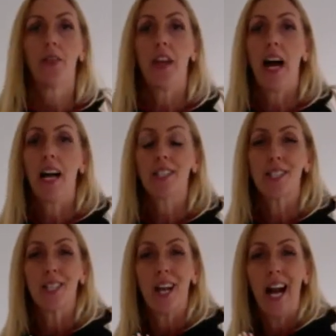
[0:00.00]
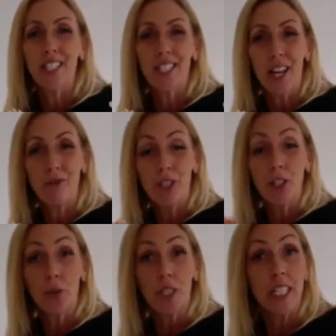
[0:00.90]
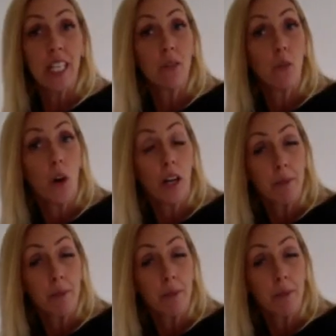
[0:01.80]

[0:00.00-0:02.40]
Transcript: that has then resulted in what